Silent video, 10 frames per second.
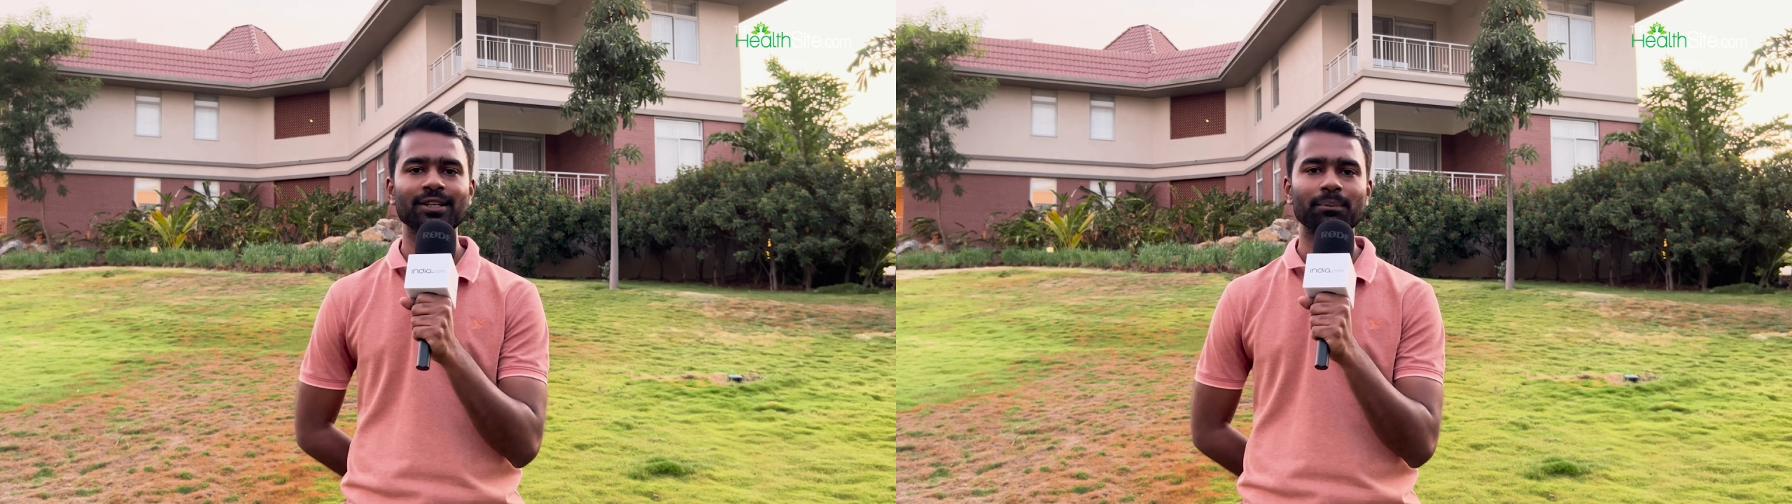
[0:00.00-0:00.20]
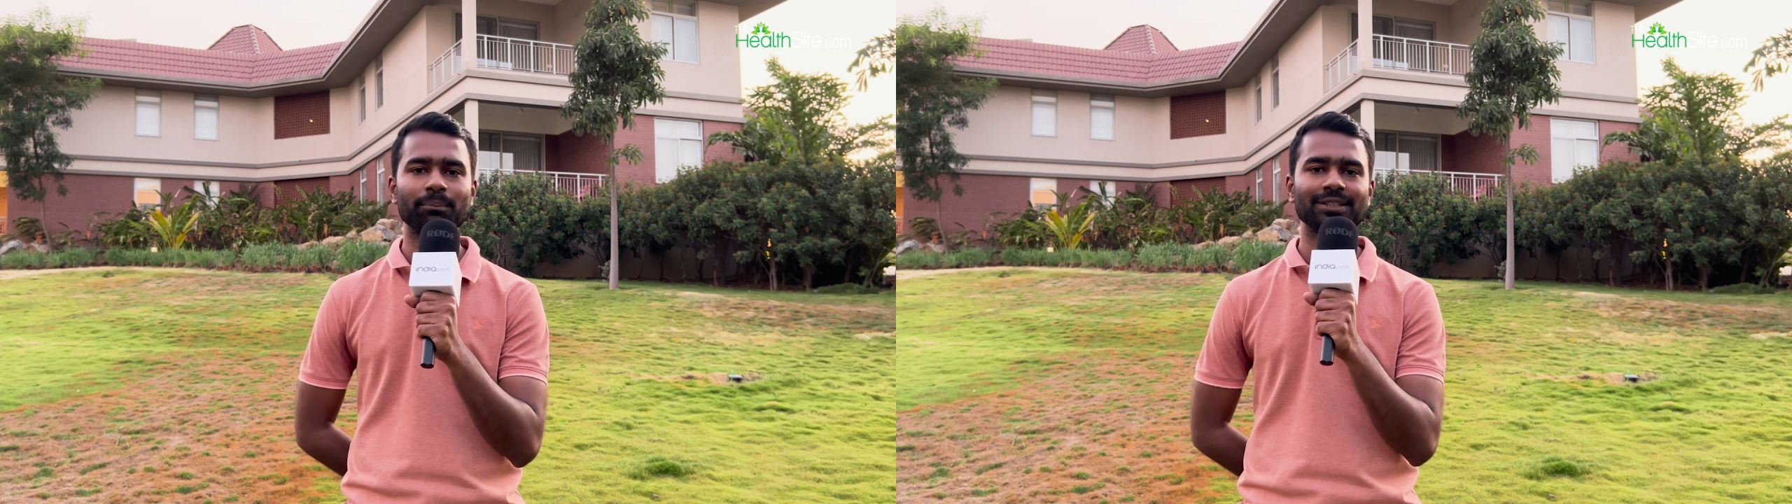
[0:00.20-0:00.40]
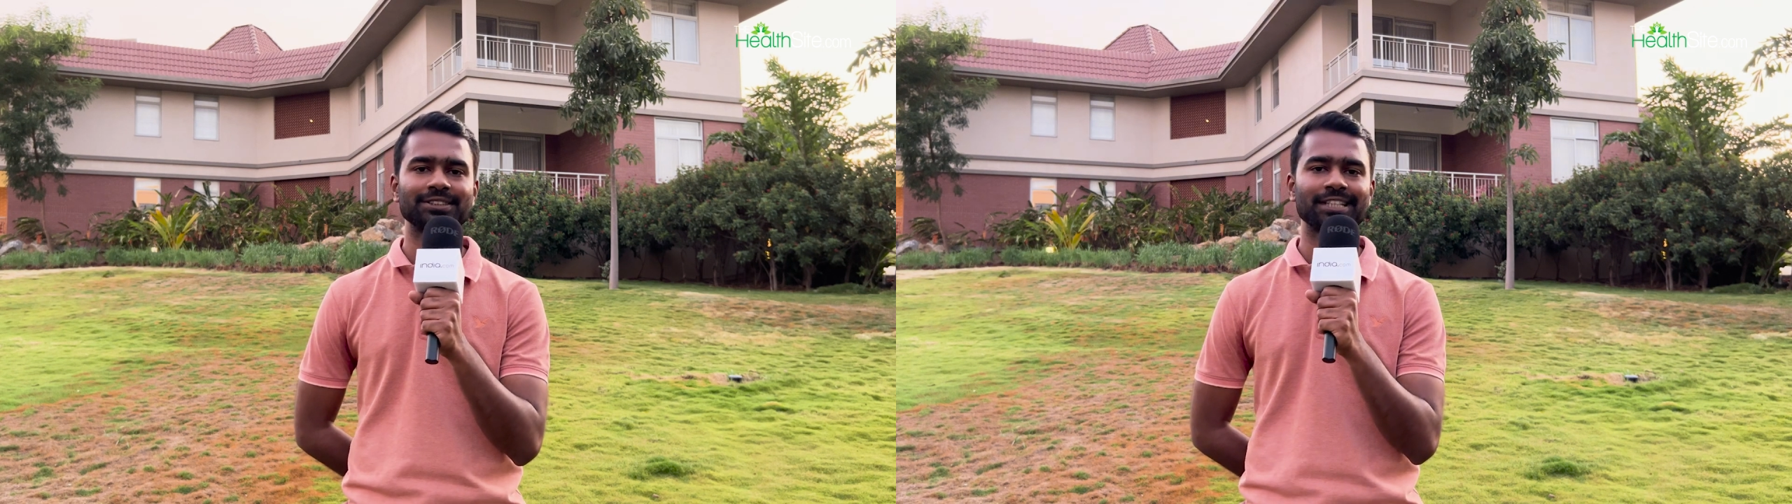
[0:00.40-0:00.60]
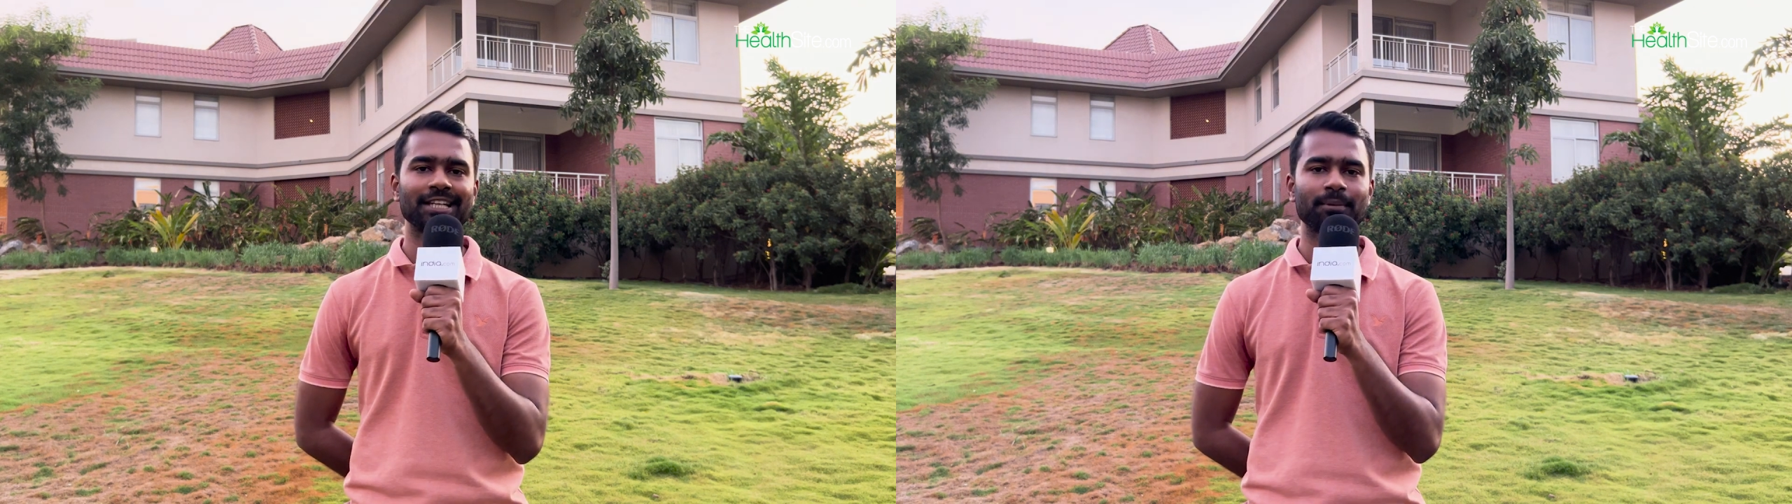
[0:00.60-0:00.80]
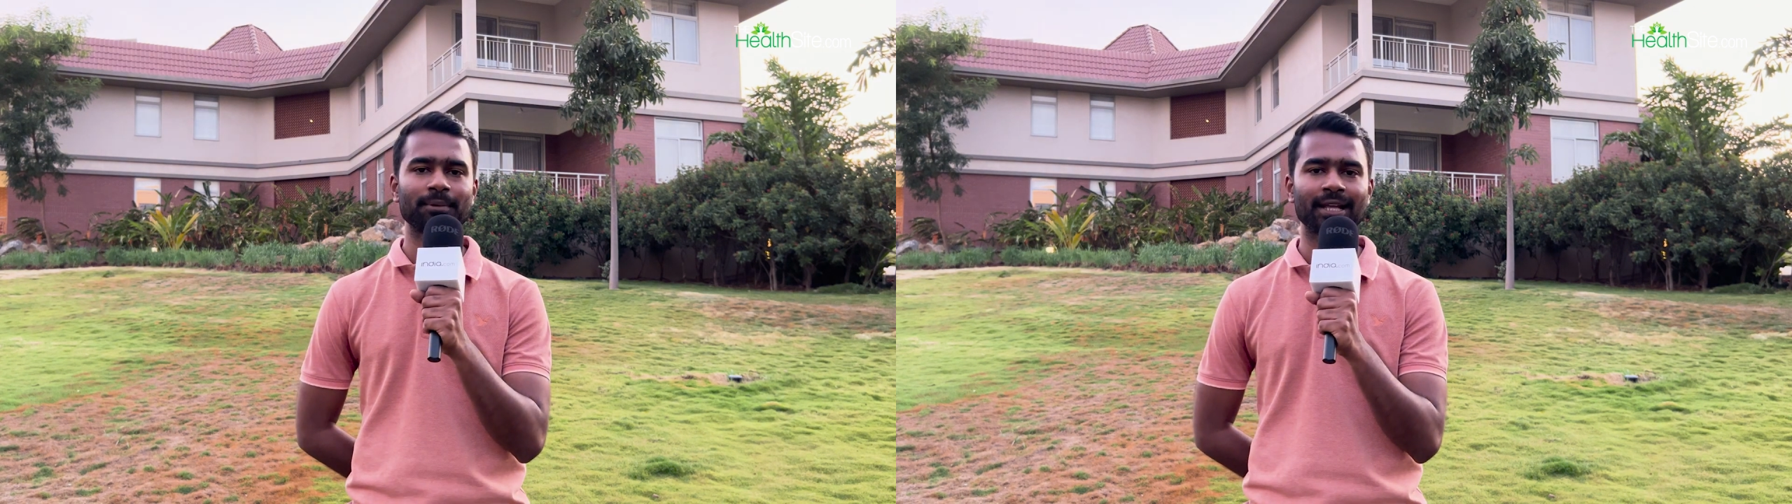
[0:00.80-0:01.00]

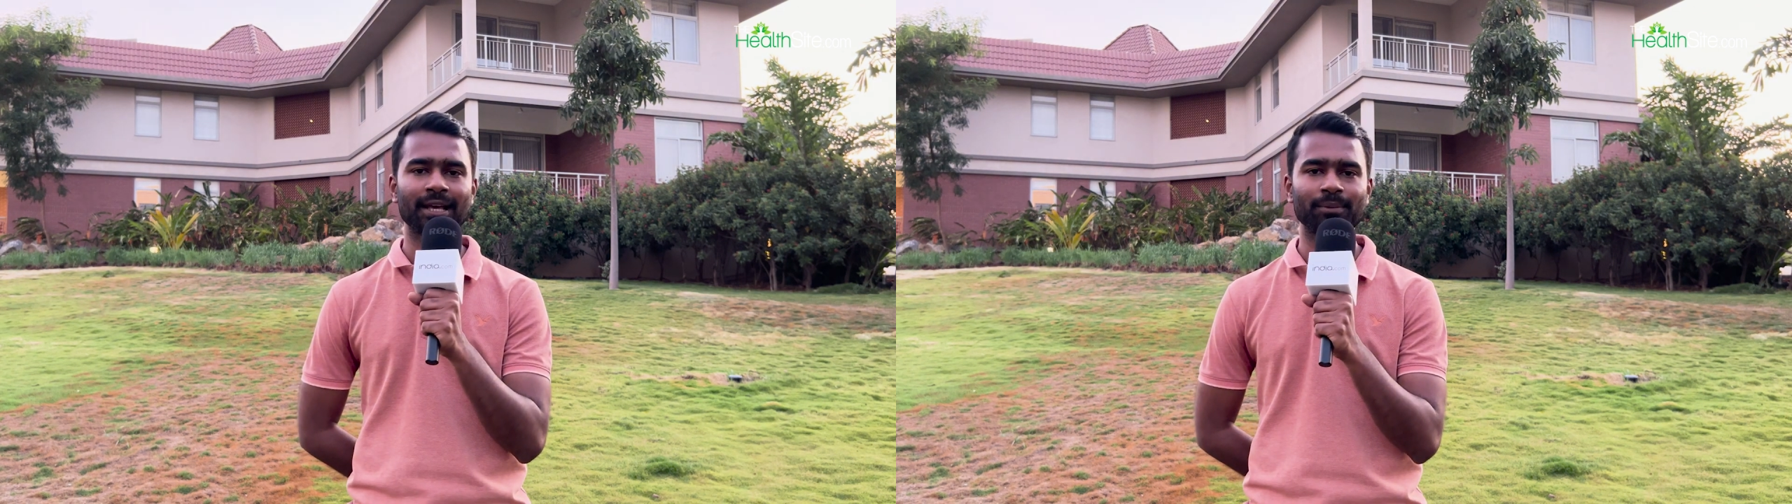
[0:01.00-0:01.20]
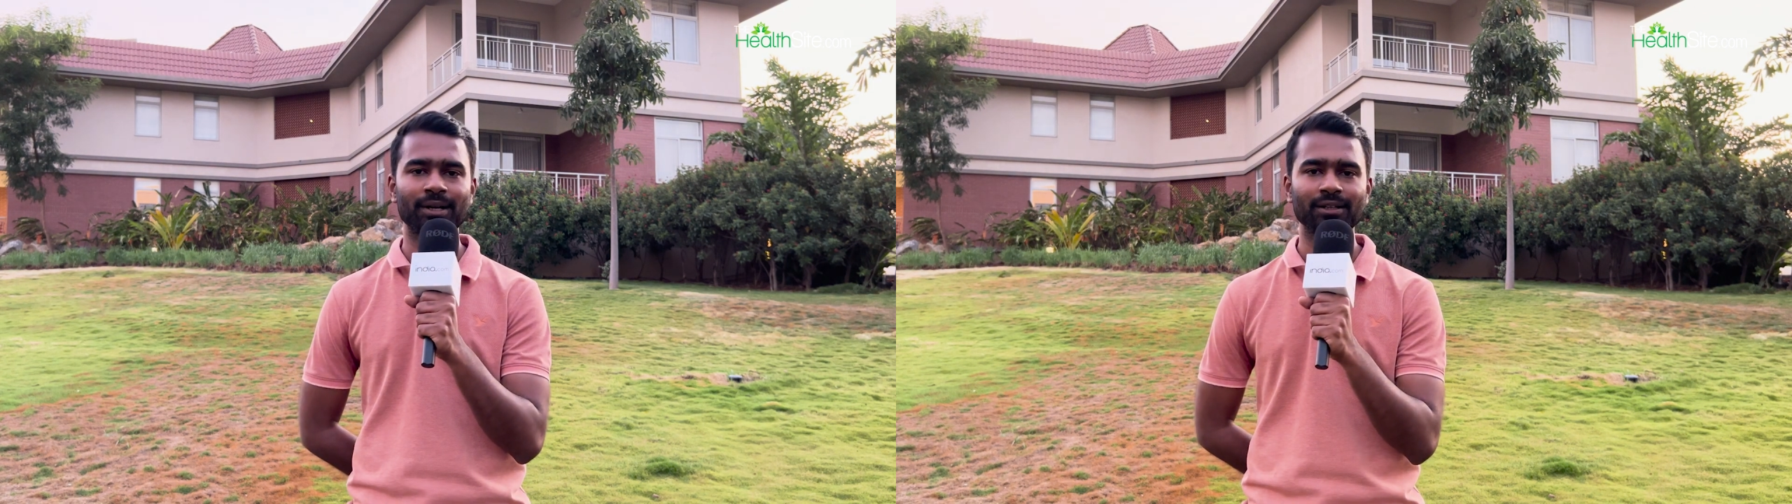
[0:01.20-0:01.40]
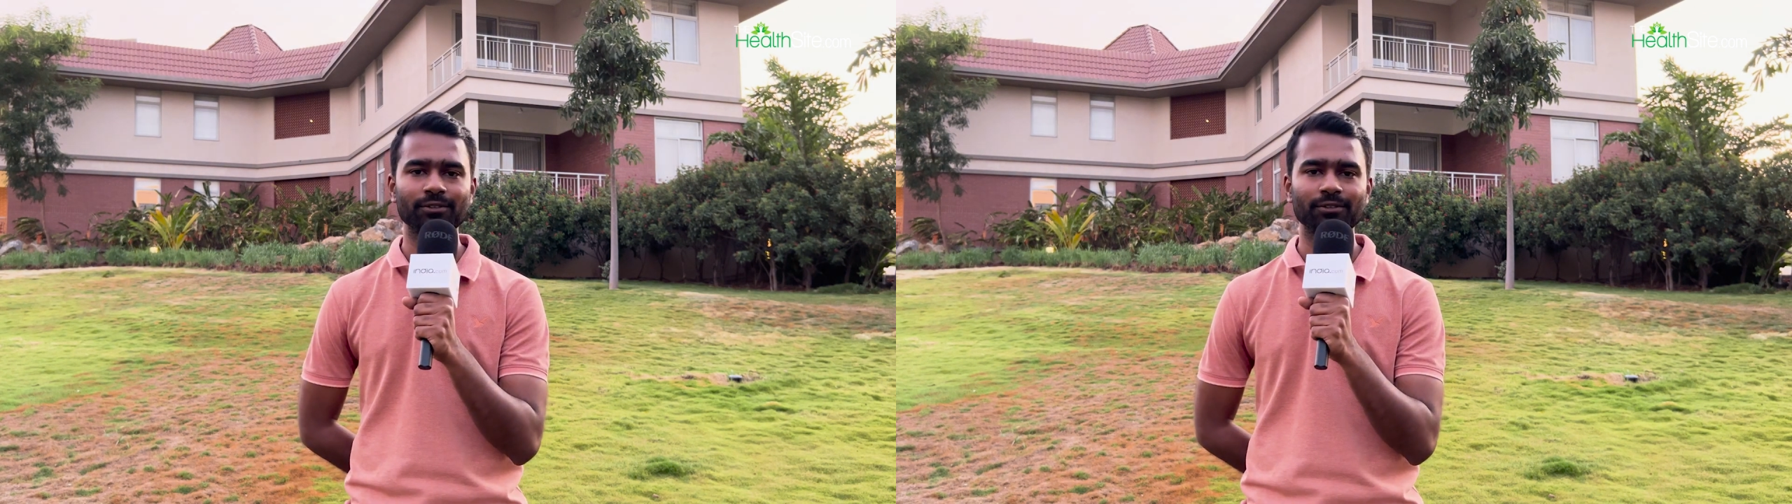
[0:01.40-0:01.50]
Bastrika pranayama,